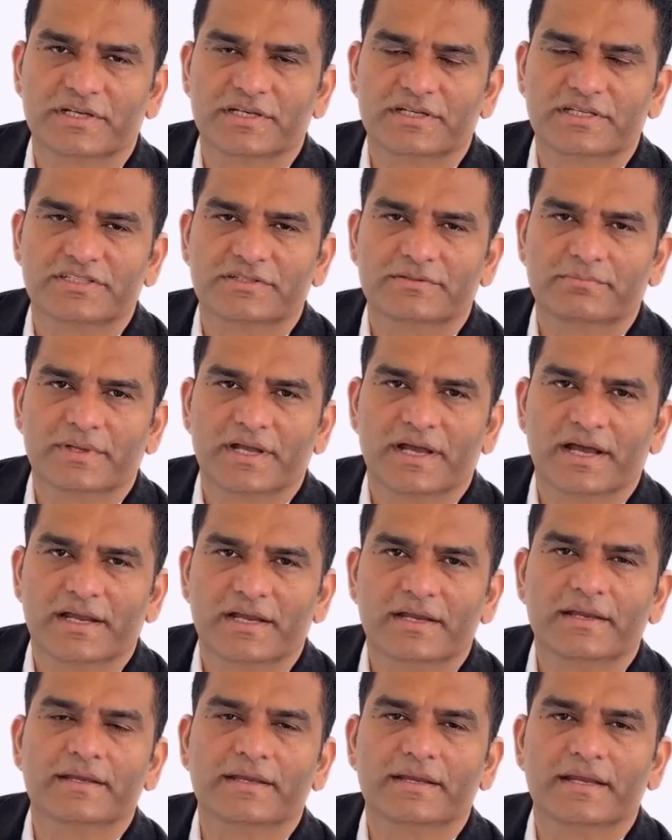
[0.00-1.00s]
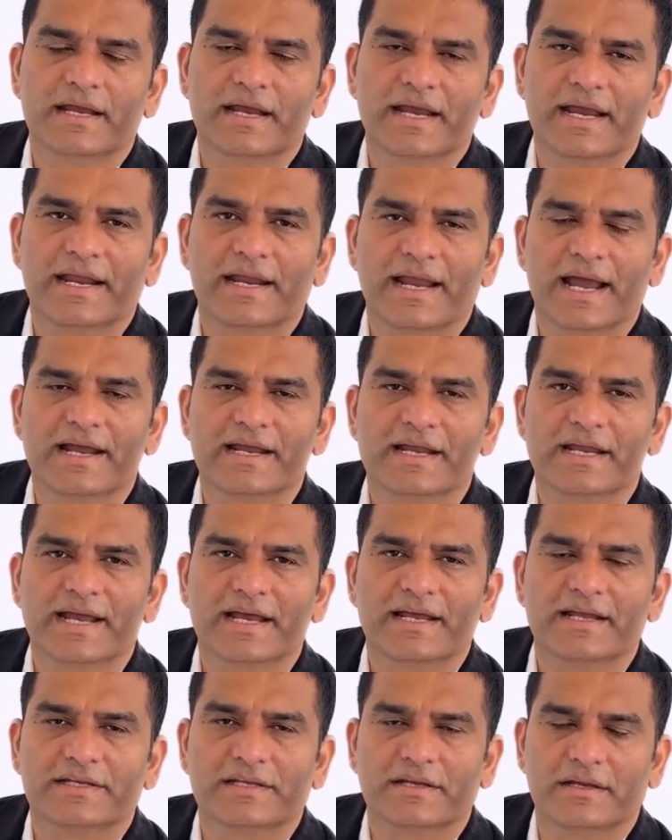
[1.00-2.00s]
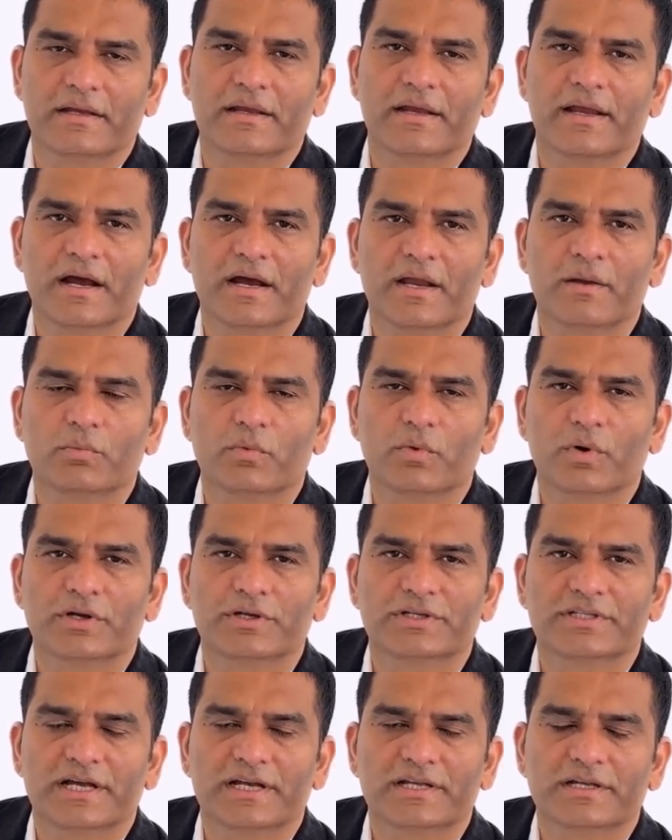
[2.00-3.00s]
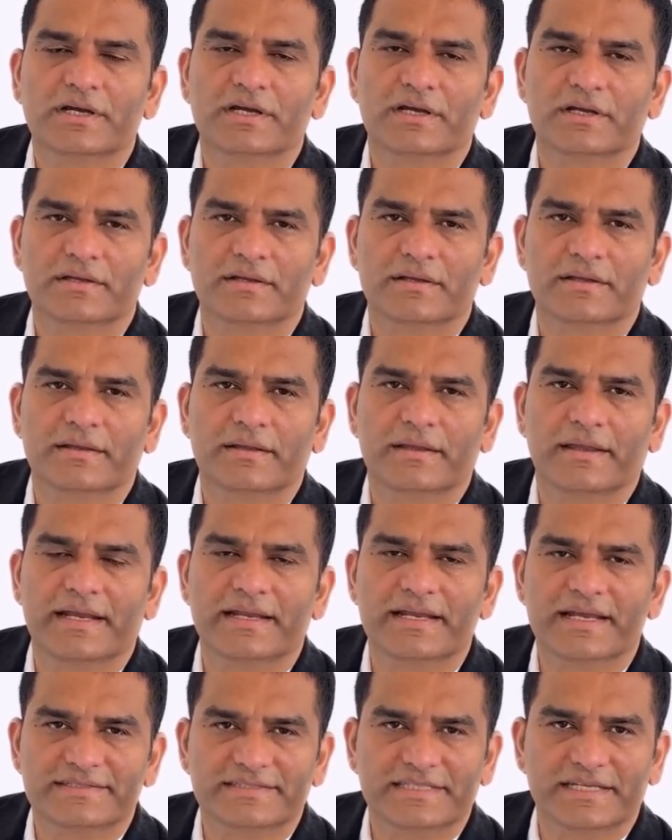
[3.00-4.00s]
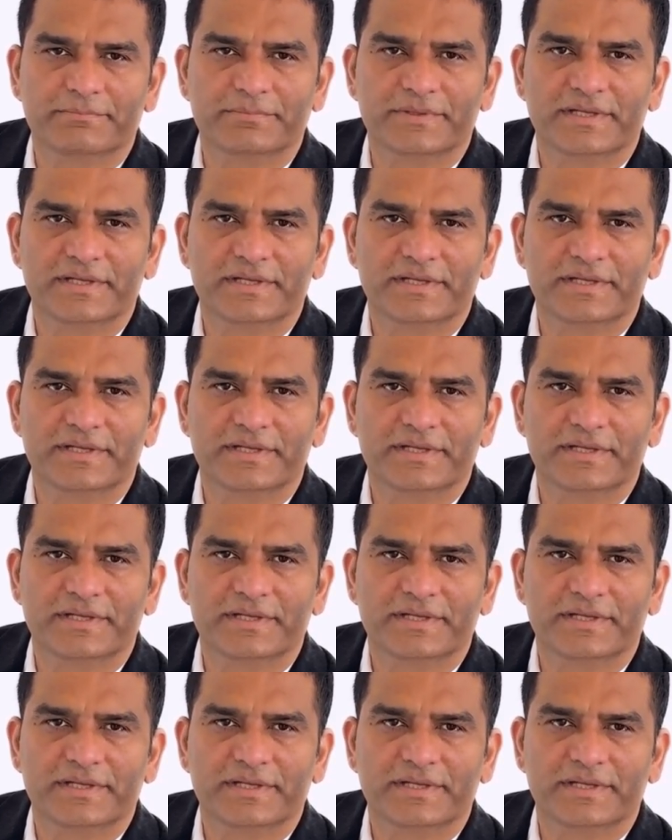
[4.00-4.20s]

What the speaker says: displayed and analyzed a work center in SAP.